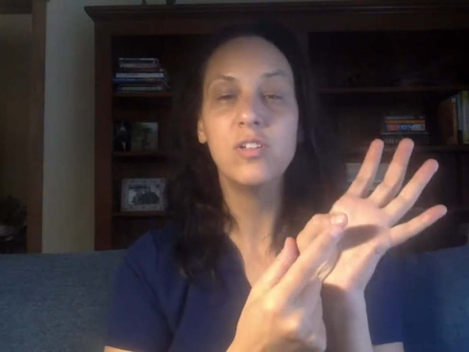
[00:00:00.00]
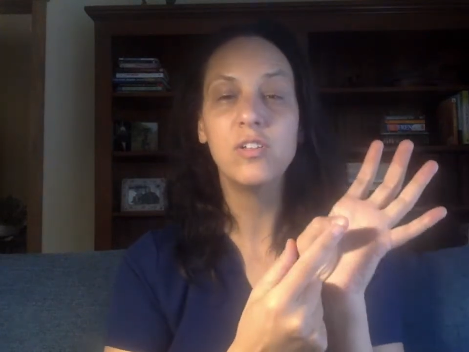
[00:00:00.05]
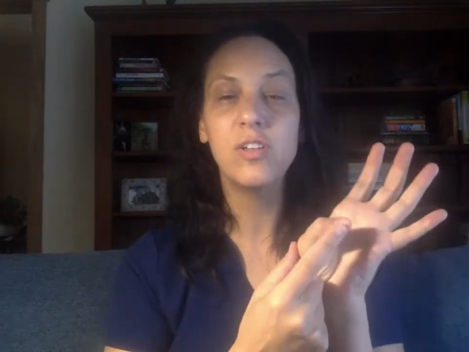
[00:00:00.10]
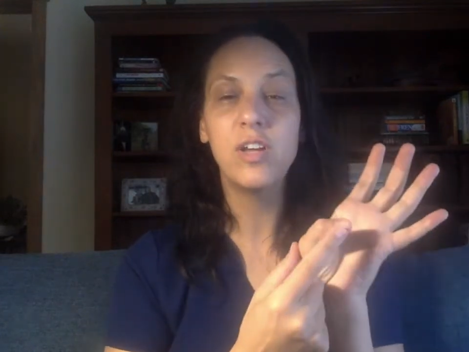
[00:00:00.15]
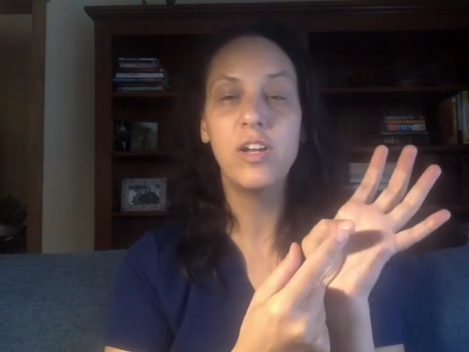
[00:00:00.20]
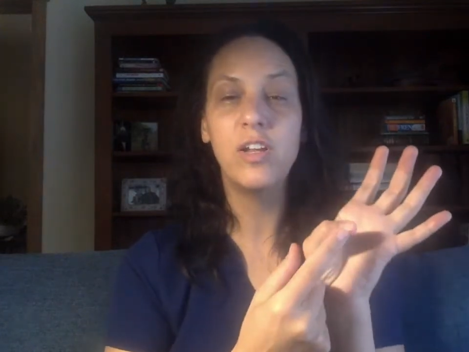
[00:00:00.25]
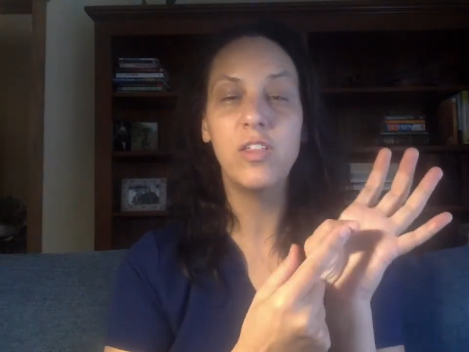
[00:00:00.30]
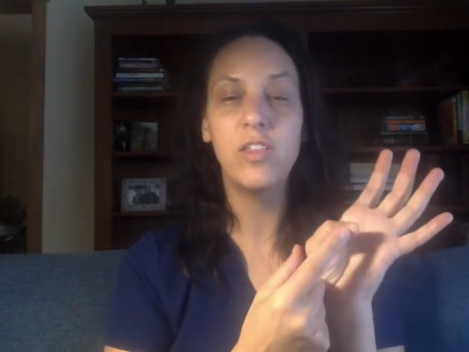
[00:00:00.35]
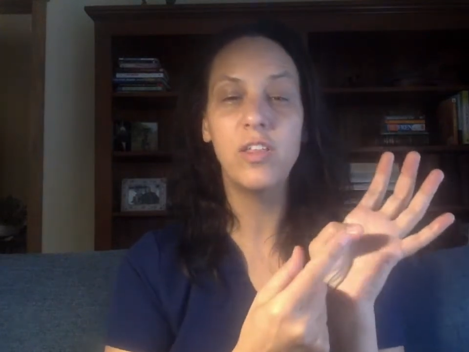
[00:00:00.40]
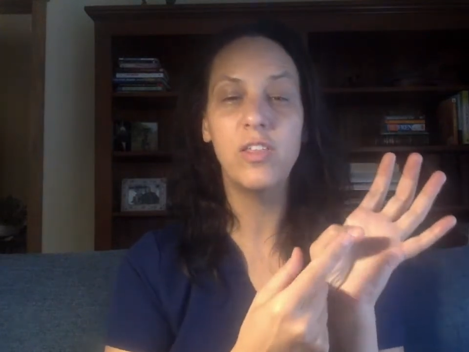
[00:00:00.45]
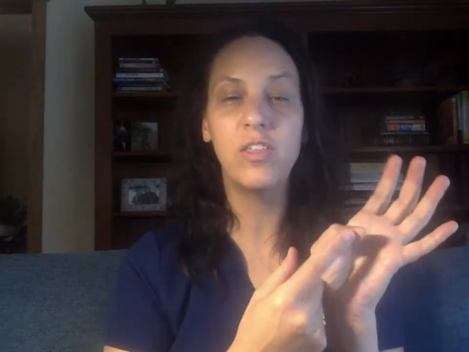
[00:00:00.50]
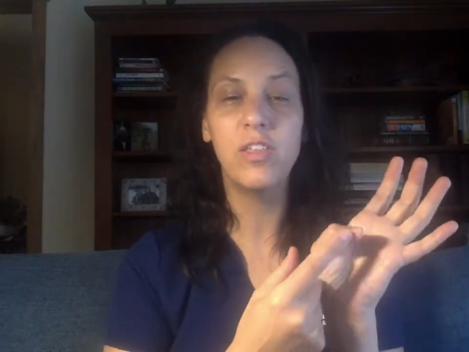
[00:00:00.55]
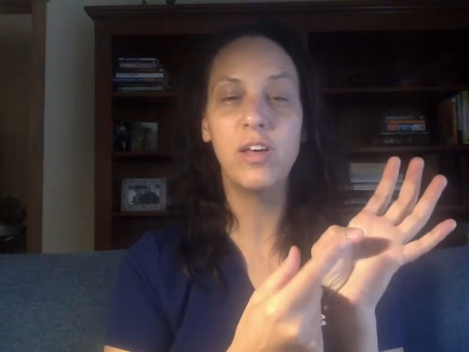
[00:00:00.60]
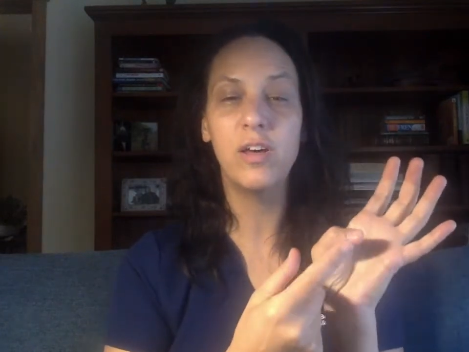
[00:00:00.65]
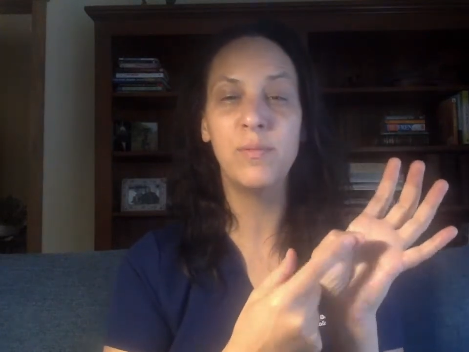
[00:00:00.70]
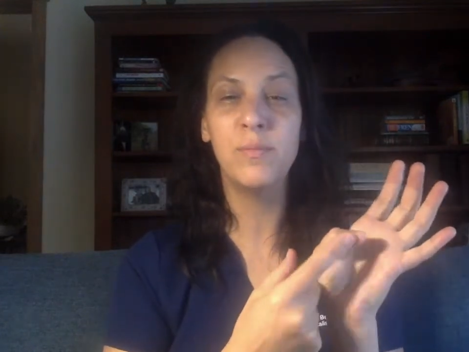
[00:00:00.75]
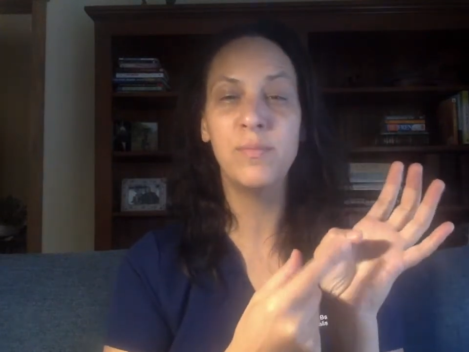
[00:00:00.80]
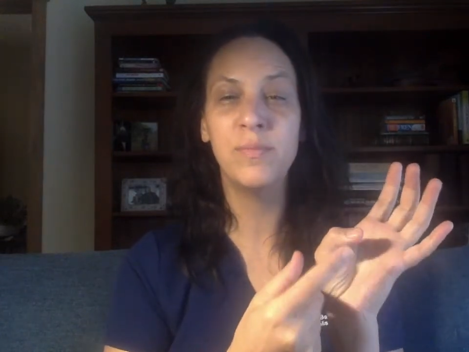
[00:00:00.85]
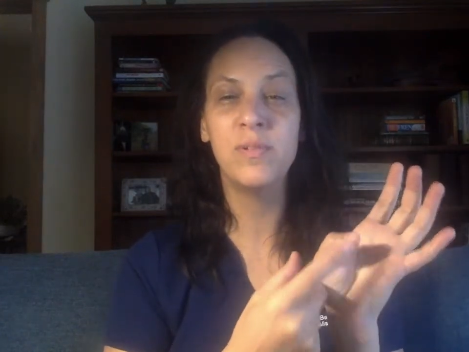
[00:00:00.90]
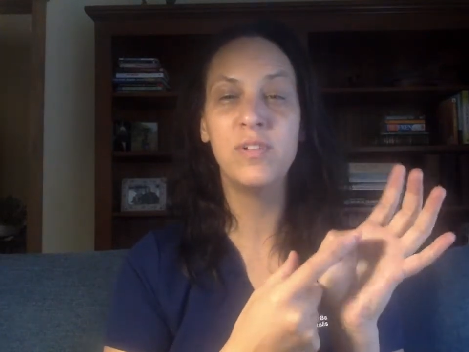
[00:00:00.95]
Side of the
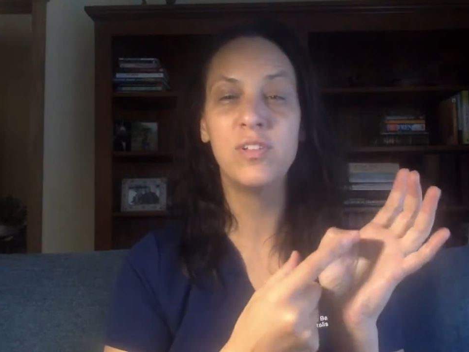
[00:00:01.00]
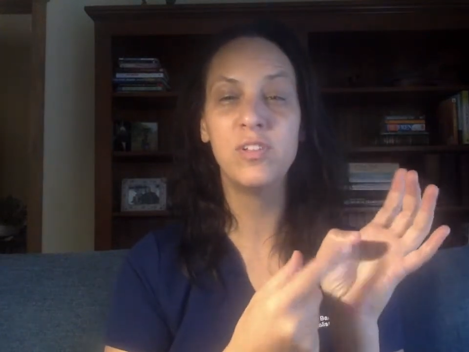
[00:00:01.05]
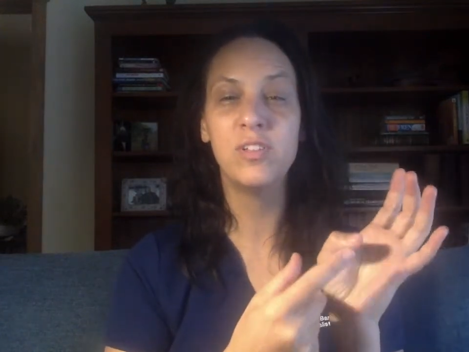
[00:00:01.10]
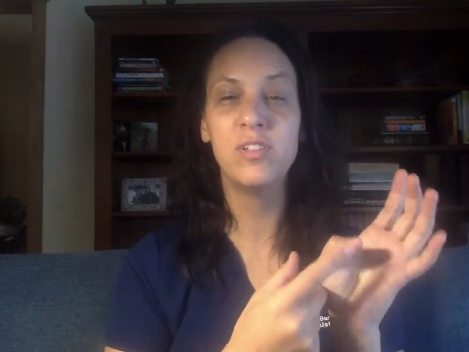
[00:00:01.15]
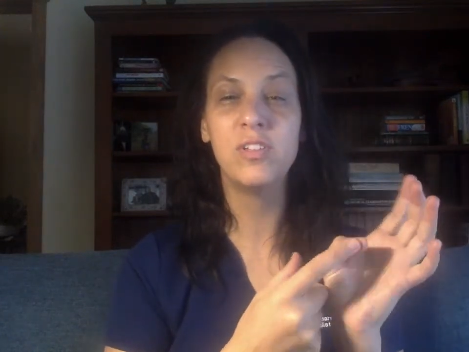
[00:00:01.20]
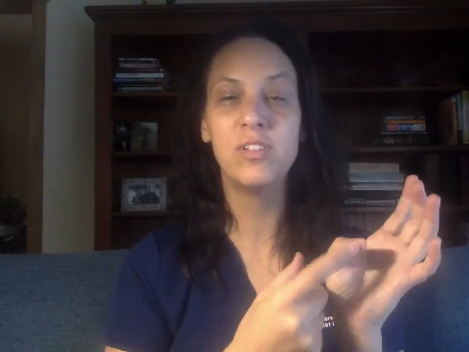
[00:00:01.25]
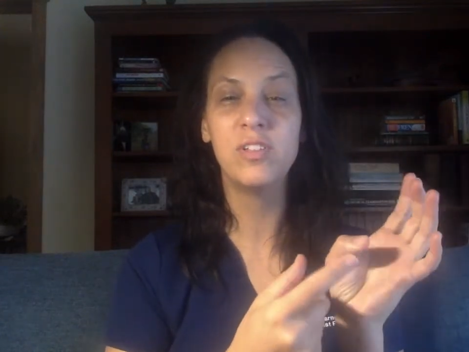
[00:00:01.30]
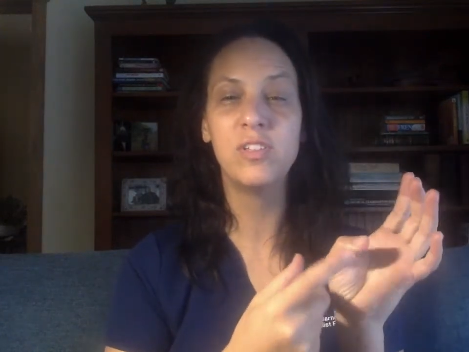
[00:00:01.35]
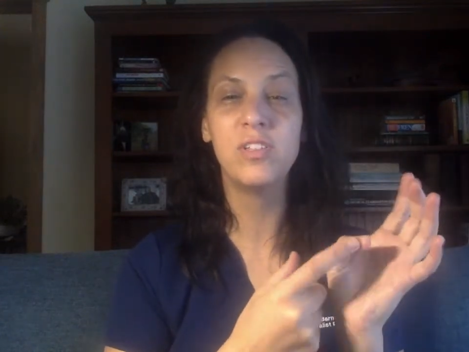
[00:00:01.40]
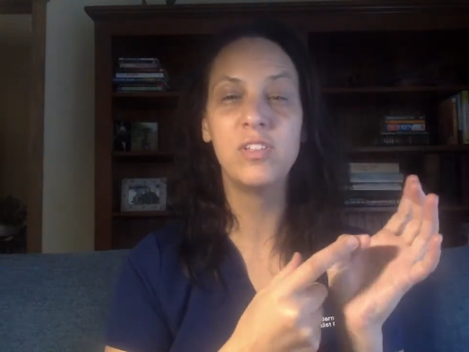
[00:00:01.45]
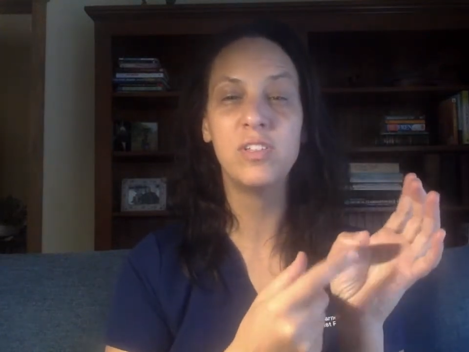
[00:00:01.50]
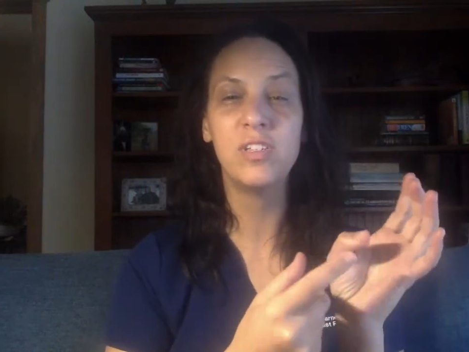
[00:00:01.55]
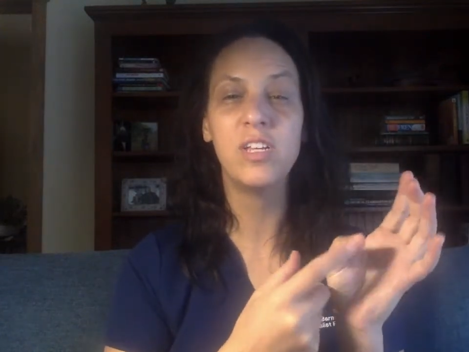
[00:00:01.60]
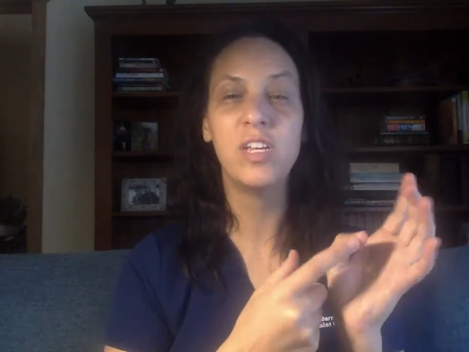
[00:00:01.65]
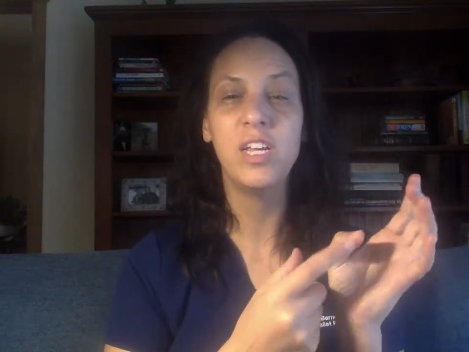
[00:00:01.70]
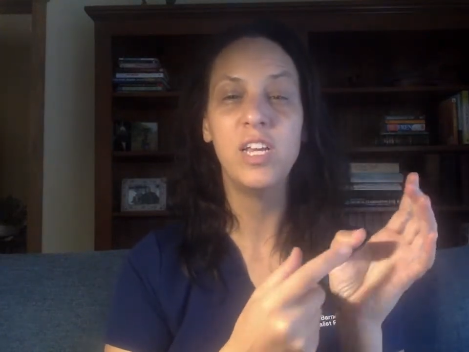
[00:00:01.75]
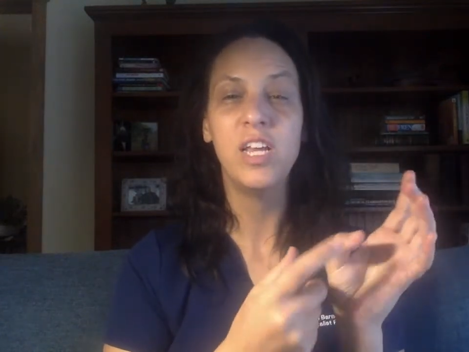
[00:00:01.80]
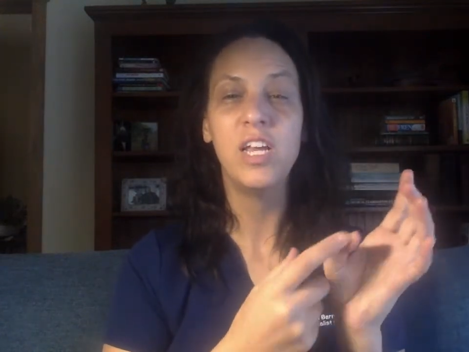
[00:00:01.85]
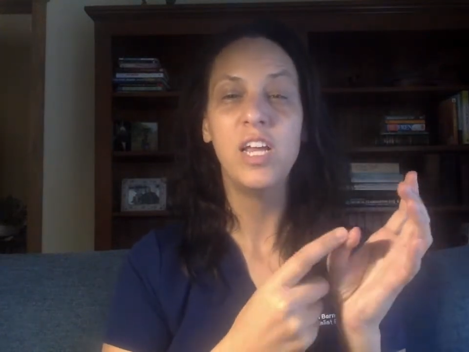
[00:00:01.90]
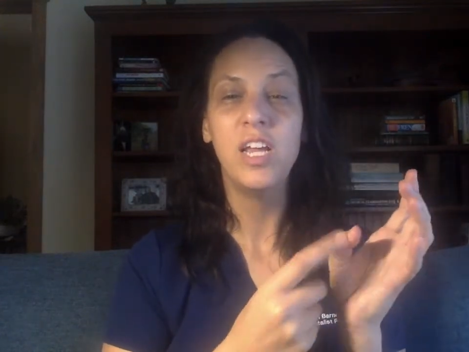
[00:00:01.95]
thumb.
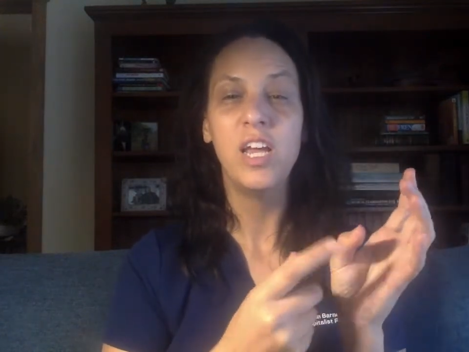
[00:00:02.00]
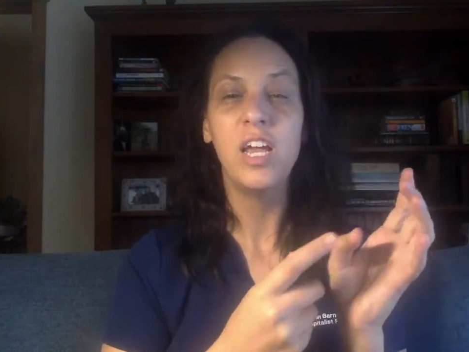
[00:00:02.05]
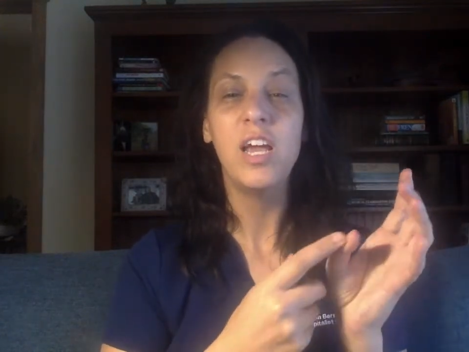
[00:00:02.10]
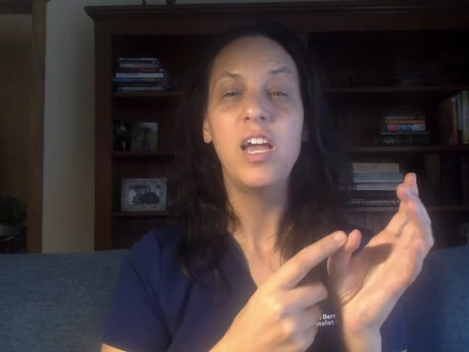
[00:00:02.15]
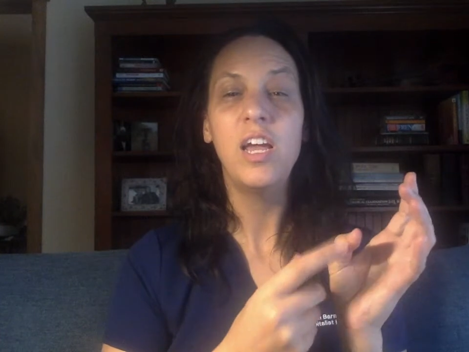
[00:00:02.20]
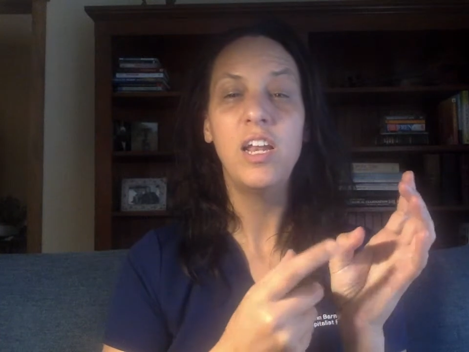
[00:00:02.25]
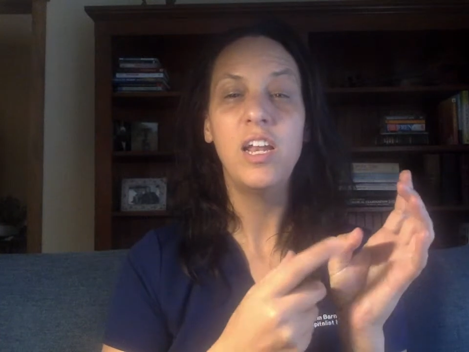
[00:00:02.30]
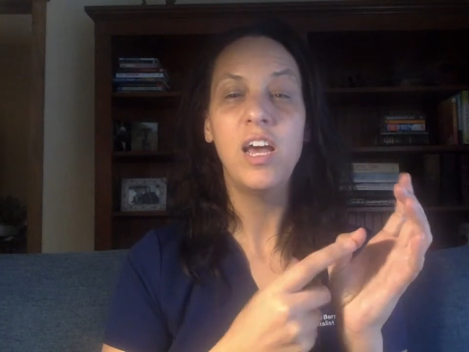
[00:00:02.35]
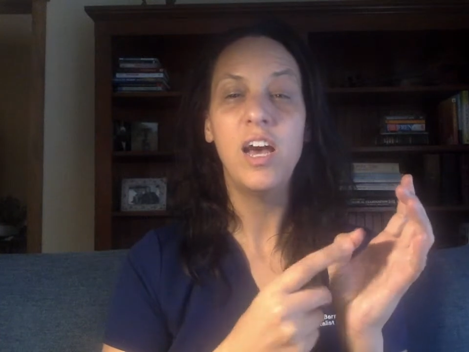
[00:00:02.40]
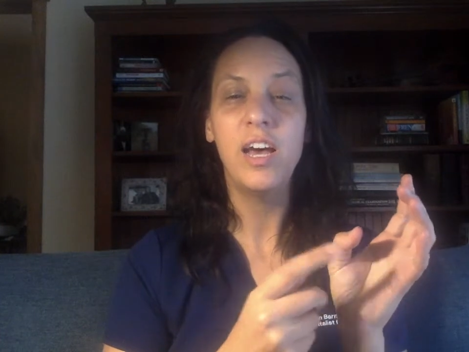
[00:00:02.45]
And